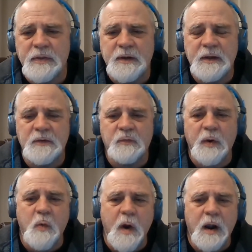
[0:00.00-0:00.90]
these
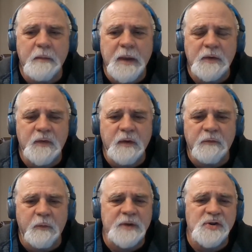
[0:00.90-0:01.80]
requirements
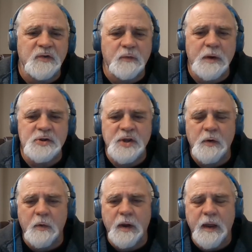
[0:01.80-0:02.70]
of
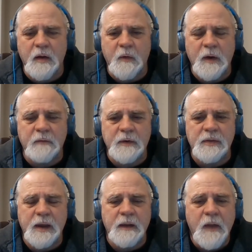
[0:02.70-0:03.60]
registration or
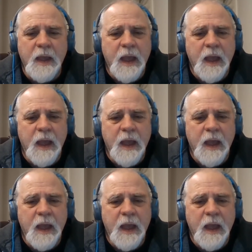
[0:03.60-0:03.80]
everything.